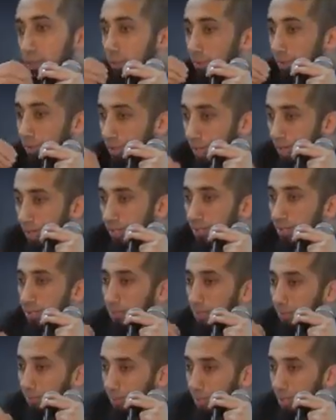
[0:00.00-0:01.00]
Ramadan
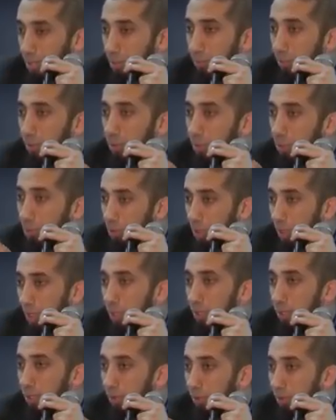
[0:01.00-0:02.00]
is the month where you
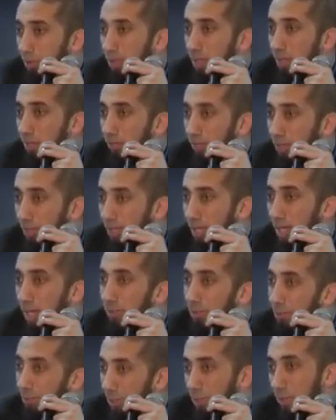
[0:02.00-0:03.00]
share the word of
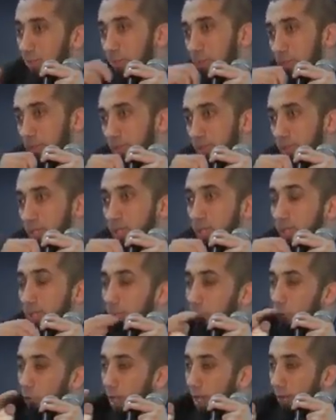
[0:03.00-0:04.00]
Allah with people.
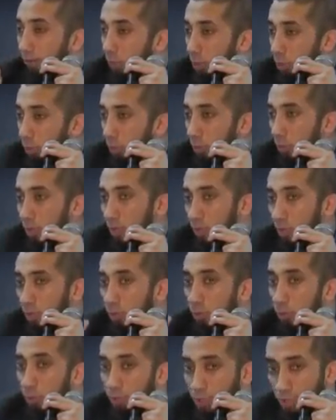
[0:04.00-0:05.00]
If you have a
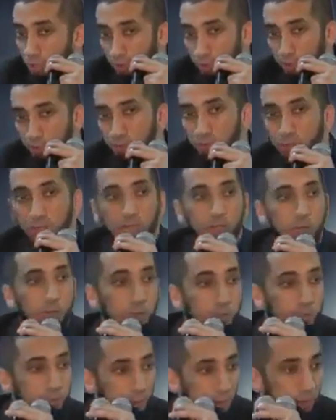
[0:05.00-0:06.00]
coworker who's Hindu,
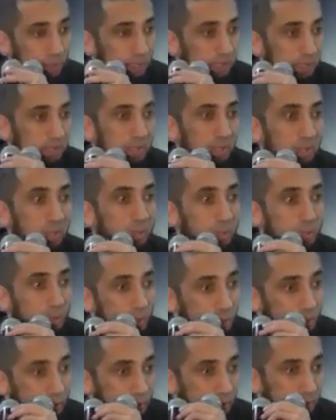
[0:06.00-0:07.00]
who's Buddhist, who's
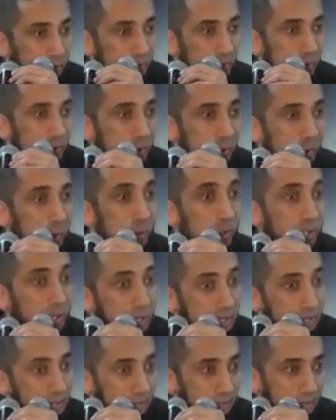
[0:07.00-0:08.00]
Christian, who's
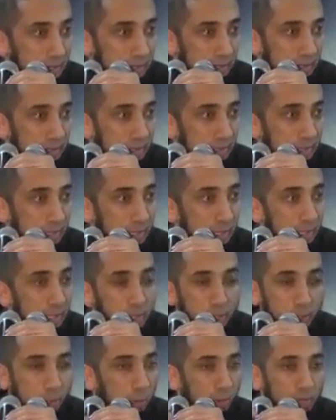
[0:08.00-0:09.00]
atheist,
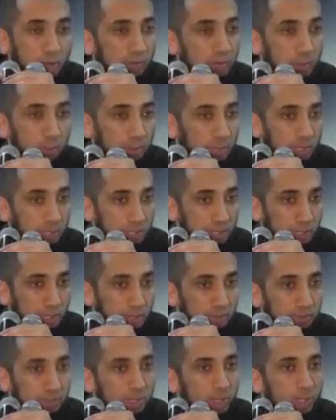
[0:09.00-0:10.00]
you don't have to preach to them.